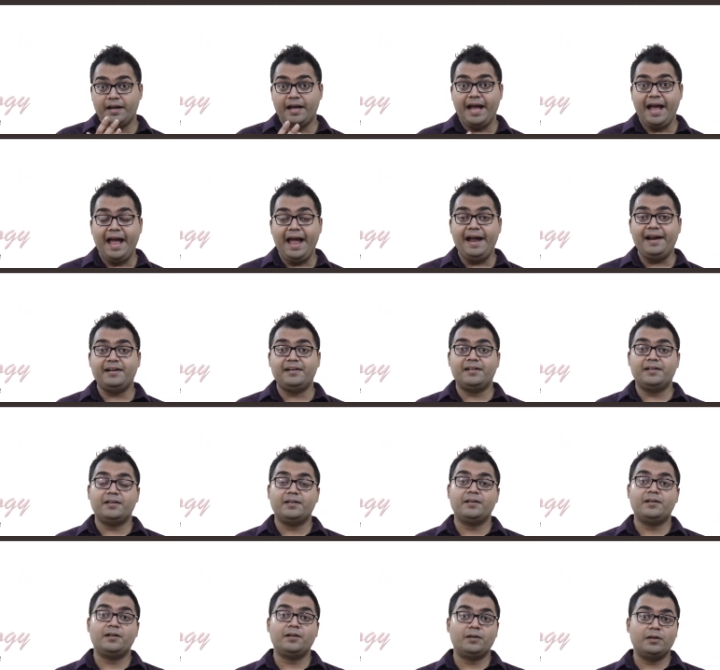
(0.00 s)
And
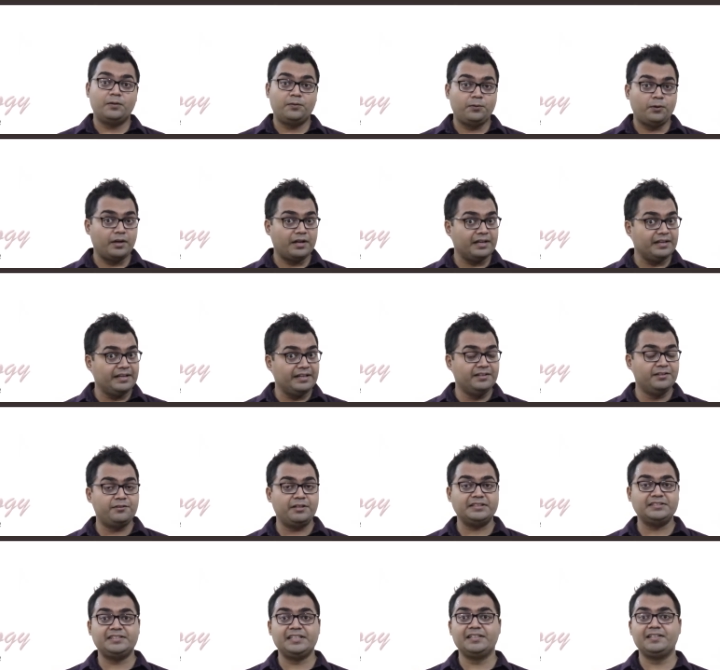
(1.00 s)
for an
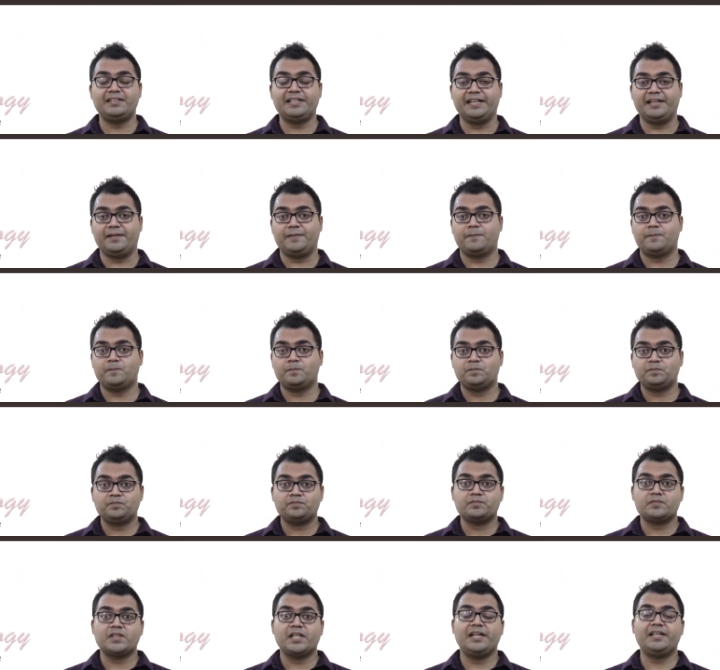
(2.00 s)
interesting thing,
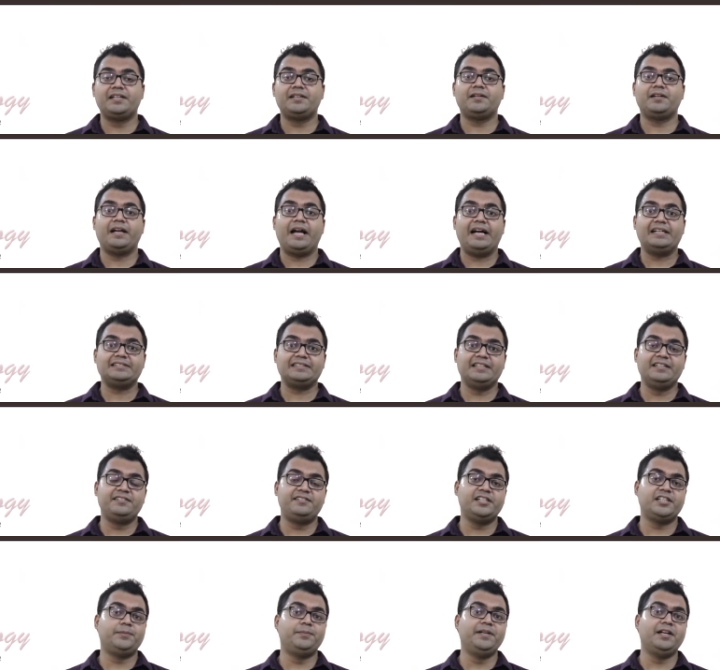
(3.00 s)
it has
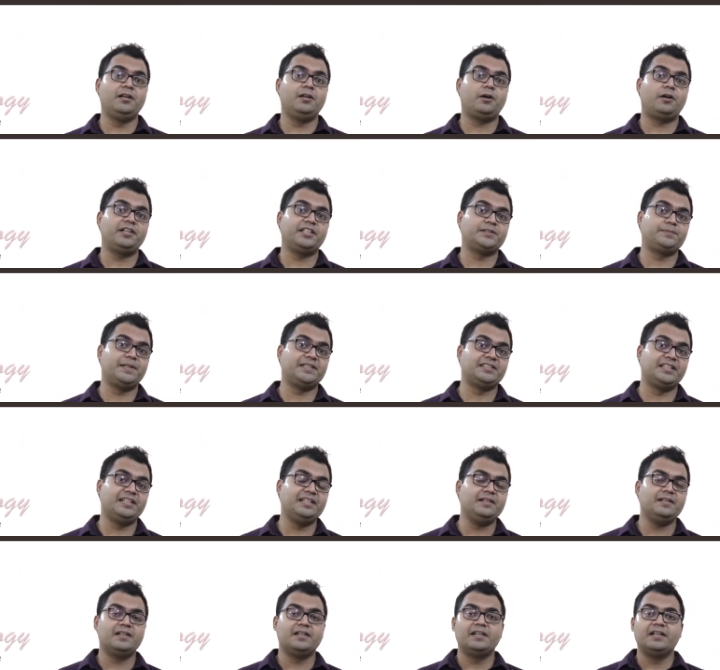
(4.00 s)
intrigued me a lot,
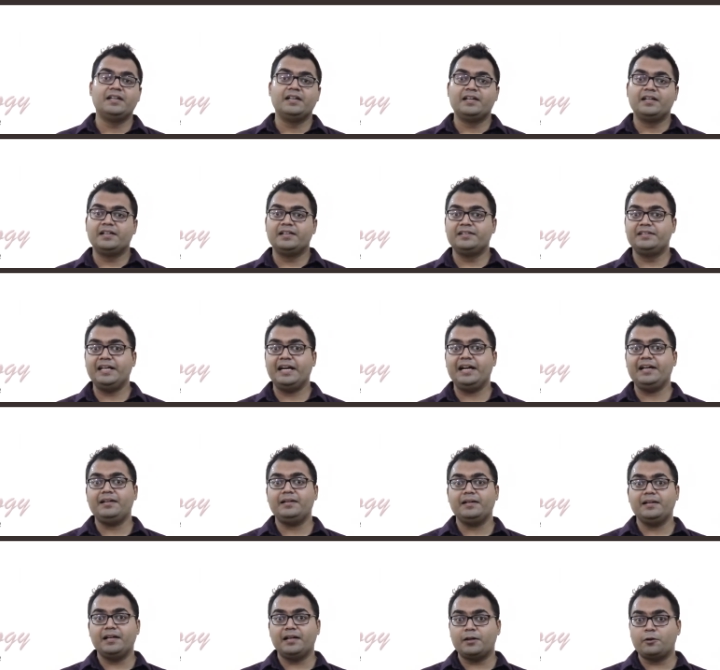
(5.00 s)
especially
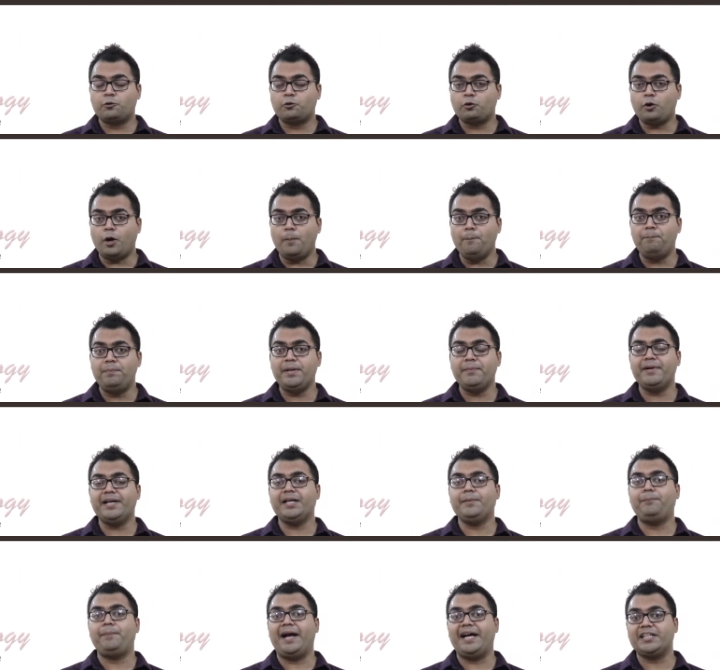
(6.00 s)
that
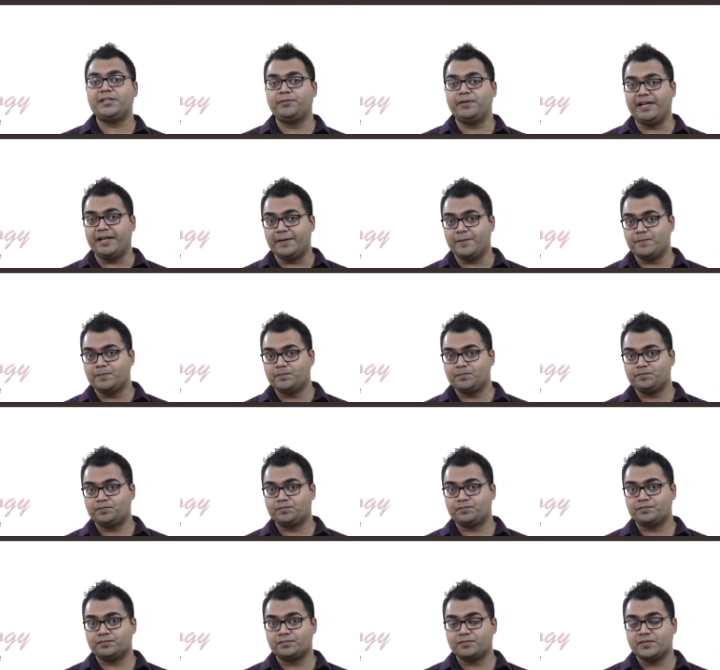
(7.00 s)
complement pathway
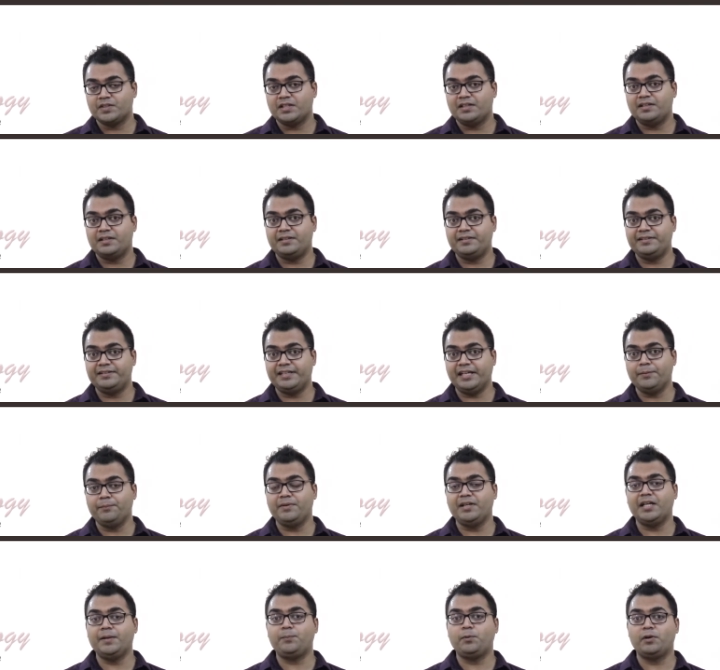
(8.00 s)

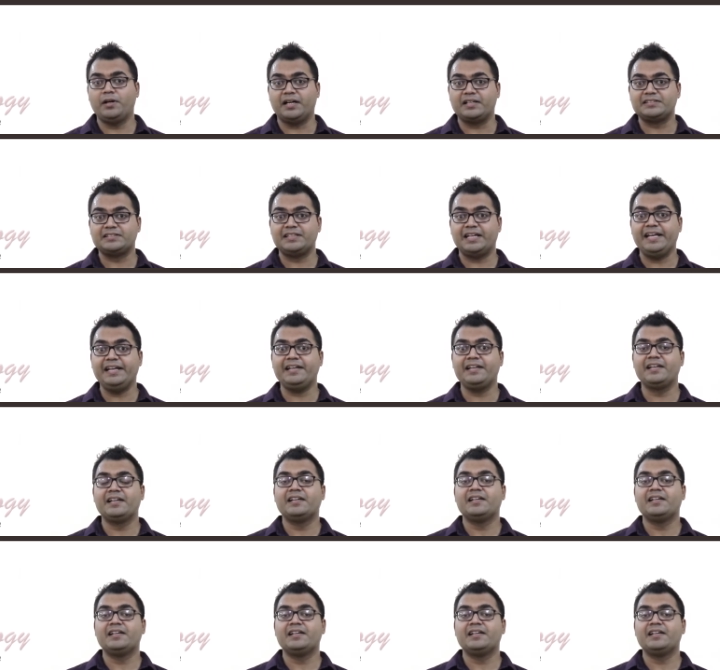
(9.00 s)
terminal products like